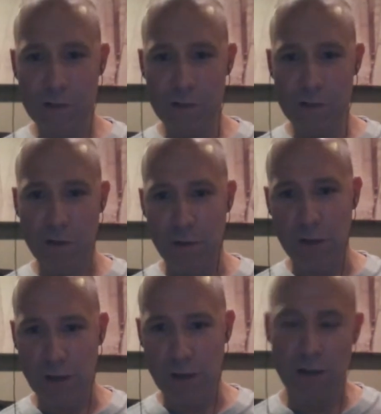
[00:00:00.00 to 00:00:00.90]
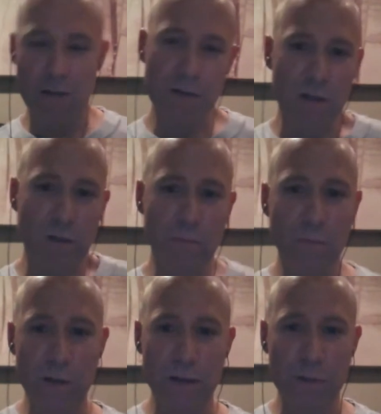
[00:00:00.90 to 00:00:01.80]
You can blink it. So
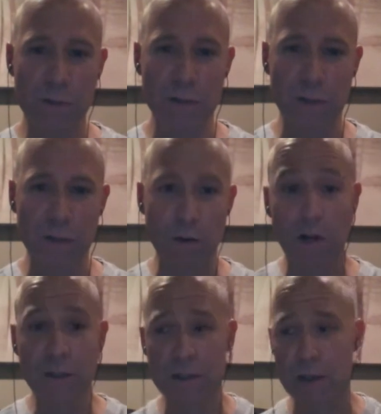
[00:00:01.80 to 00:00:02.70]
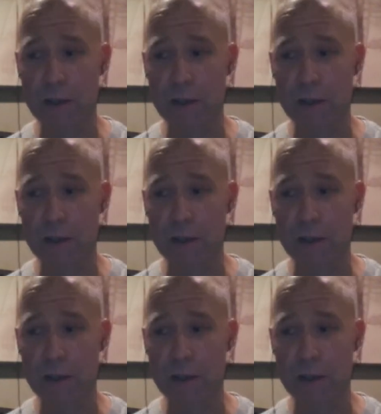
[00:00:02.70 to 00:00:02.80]
pretty interesting little project.